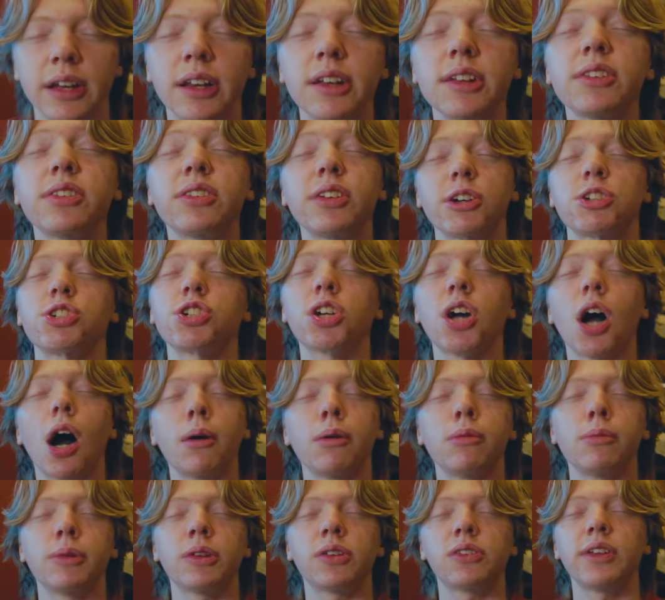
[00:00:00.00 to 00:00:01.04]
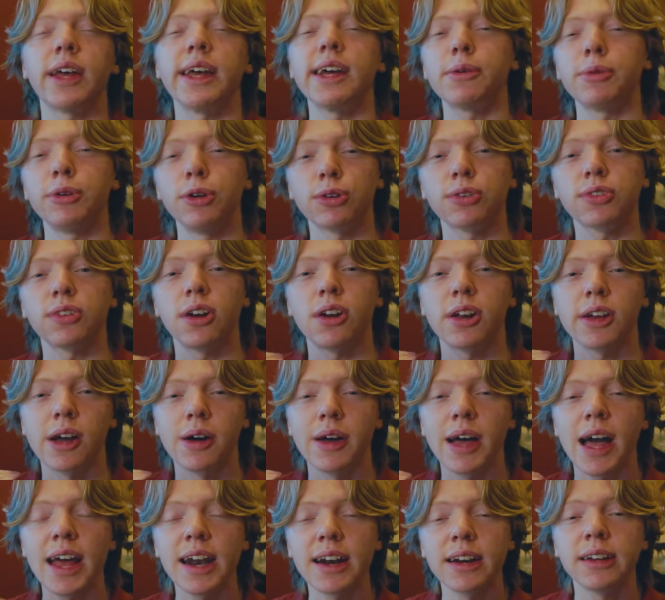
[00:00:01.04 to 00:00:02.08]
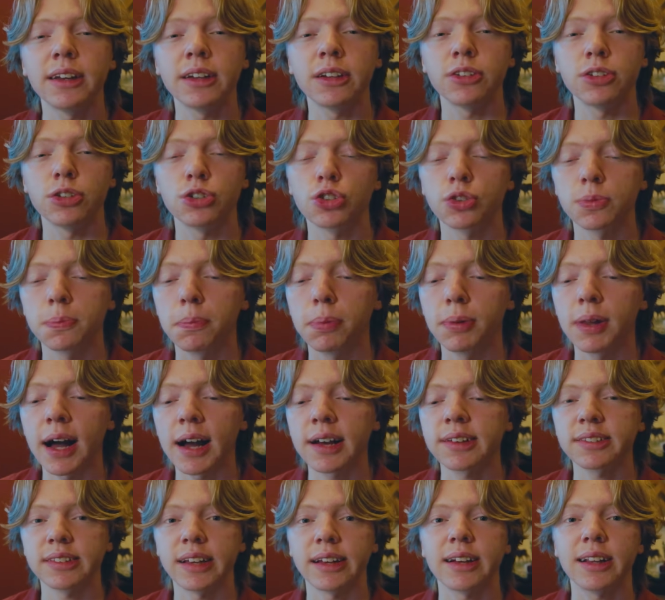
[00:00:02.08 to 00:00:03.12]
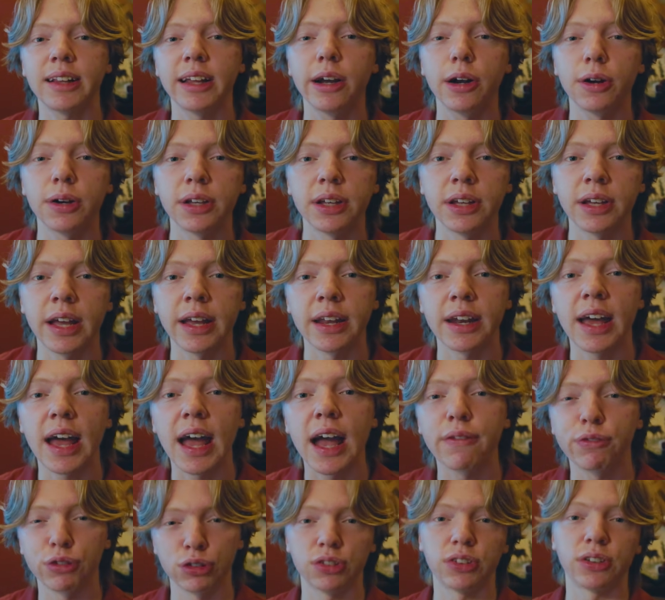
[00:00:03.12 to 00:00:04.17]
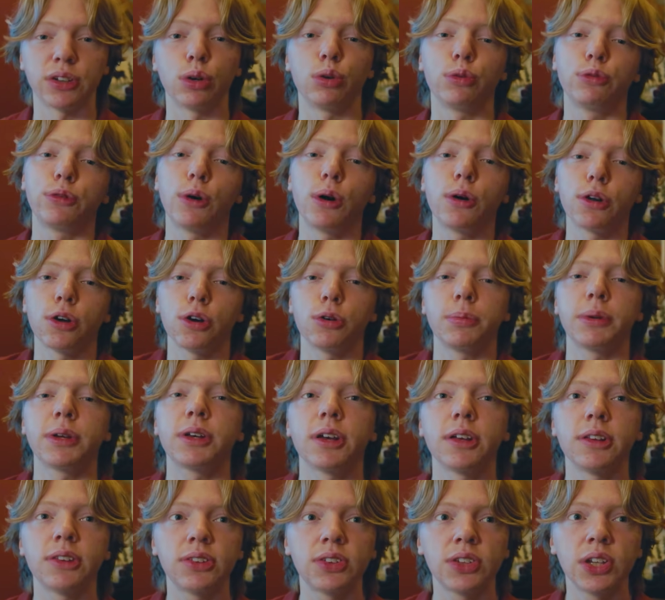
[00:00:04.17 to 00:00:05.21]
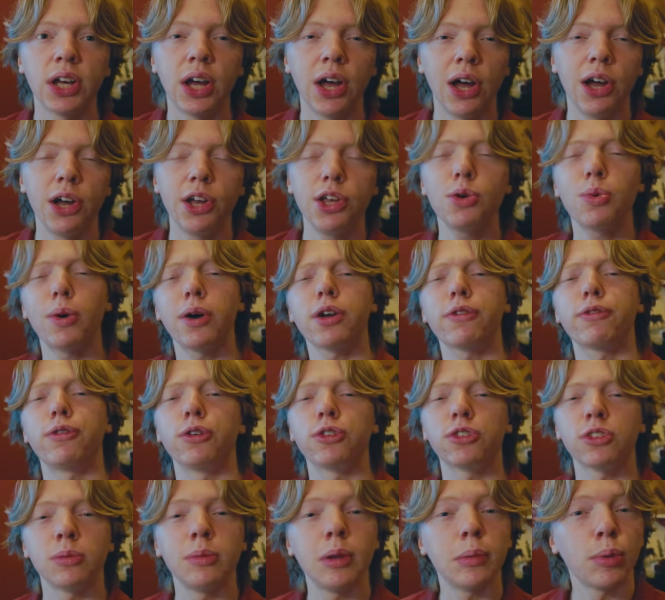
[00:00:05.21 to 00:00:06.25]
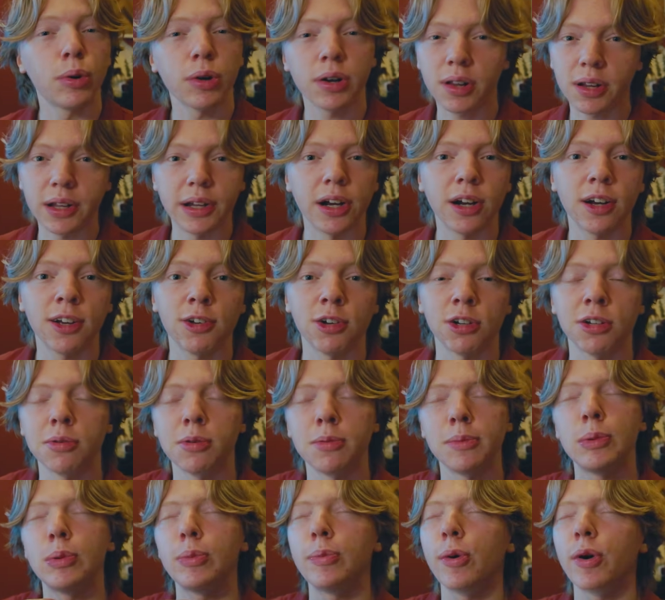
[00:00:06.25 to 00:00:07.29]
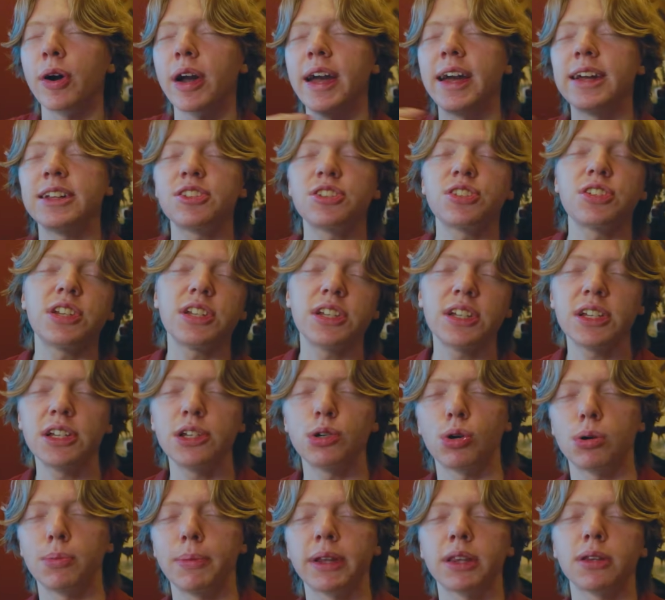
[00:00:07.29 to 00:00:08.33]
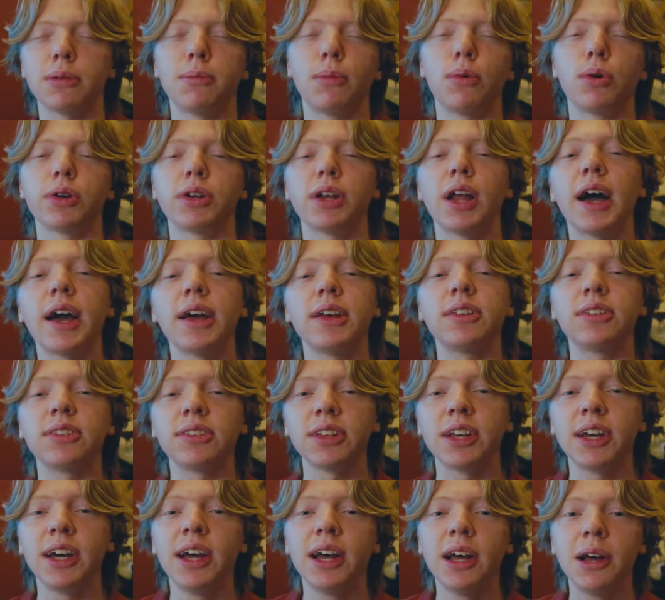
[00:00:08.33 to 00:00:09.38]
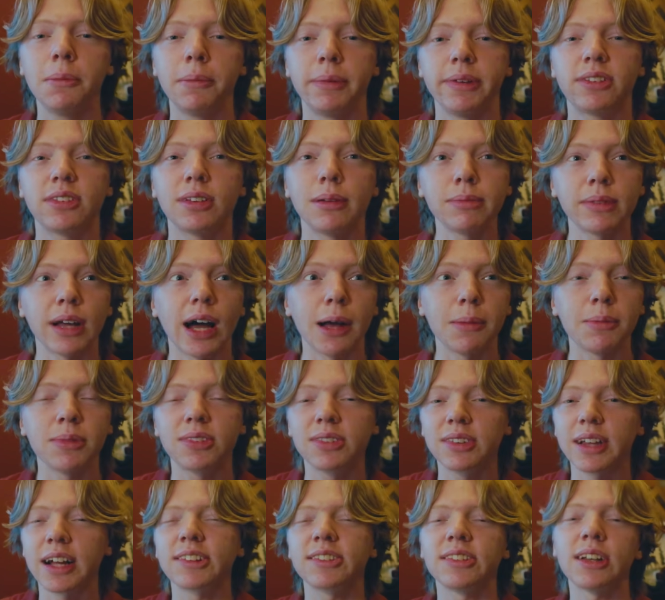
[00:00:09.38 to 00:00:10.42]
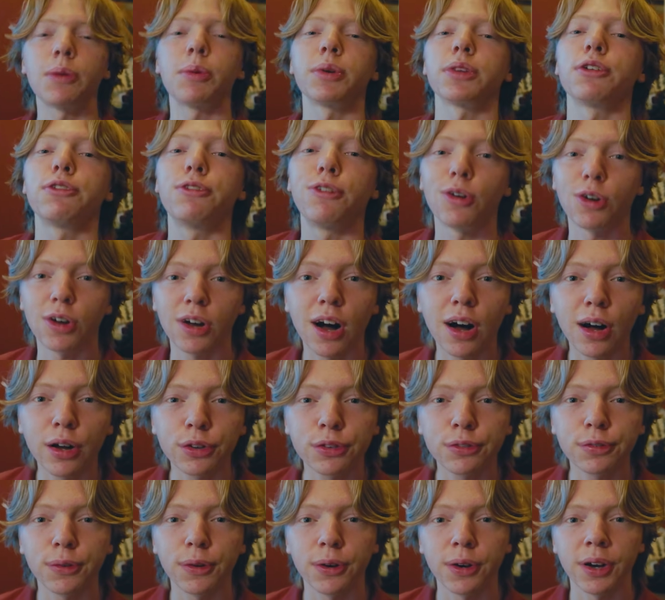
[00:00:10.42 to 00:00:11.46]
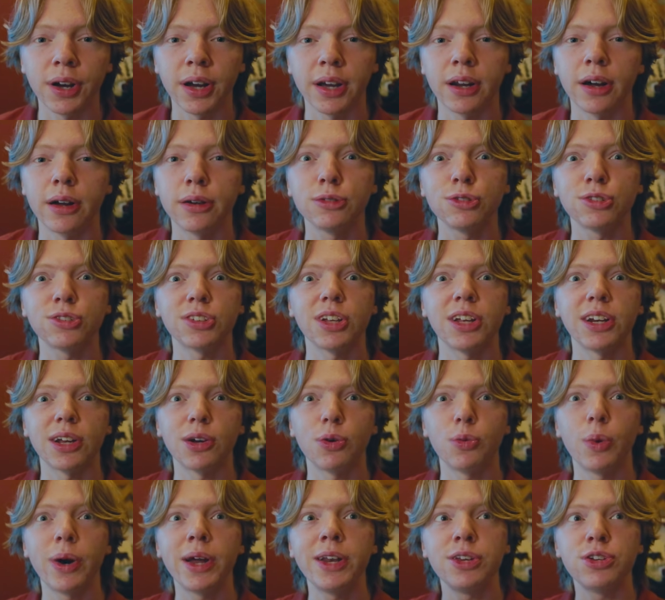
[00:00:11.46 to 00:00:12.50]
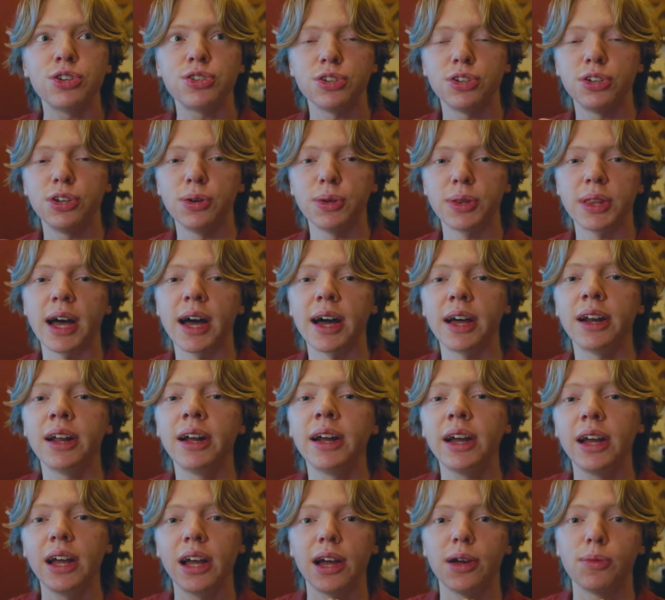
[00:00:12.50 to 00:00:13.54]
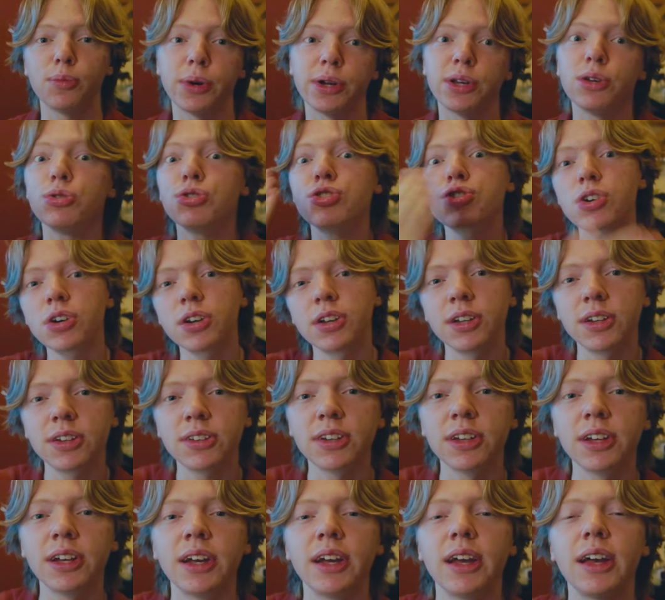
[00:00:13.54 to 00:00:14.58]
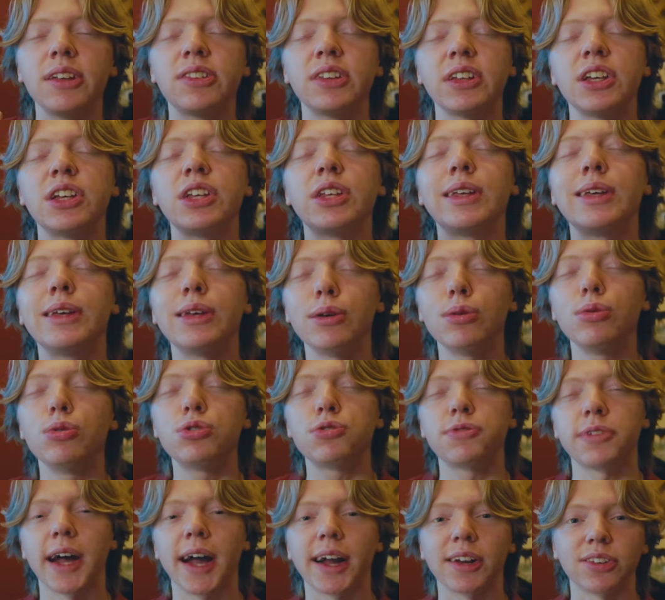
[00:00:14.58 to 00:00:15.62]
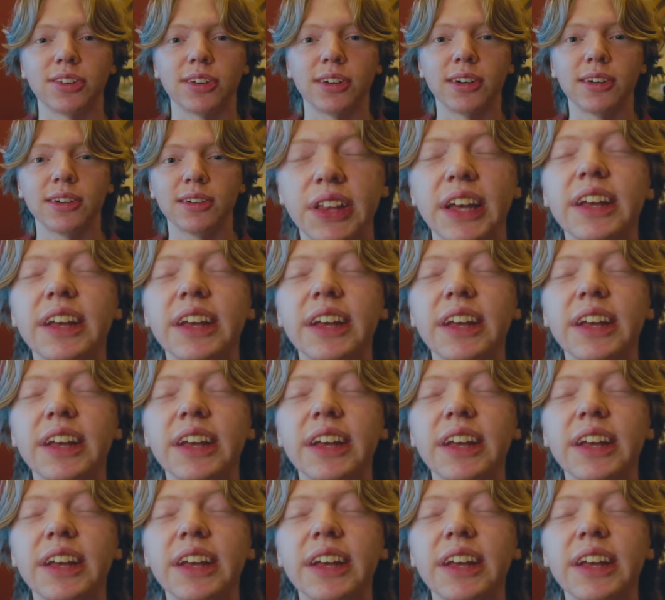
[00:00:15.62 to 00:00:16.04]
It is such a common mistake when you're starting out editing to just blast that clarity in every single photo, because you want your photos to be more clear, you want them to be more HD, you want to make them more nice, but sometimes that's not what the photo calls for, and understanding when you should do that and when you shouldn't is a huge factor.